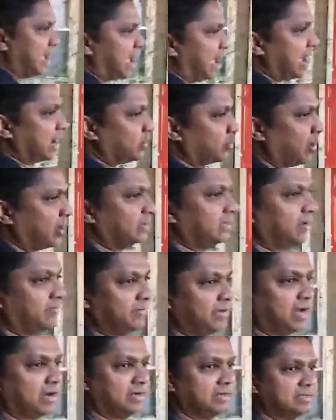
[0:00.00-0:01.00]
And what they
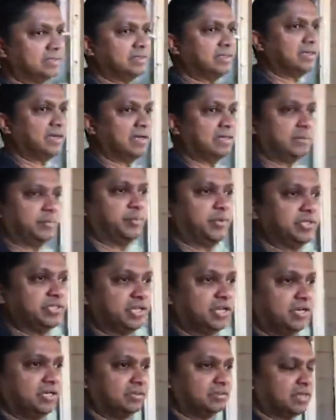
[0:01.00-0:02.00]
have done is they are
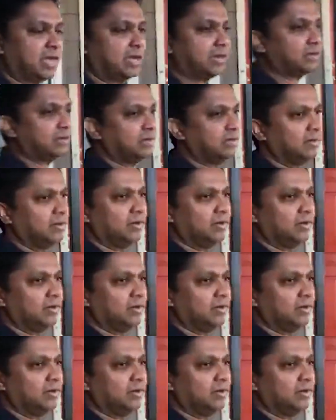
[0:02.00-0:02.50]
depreciating that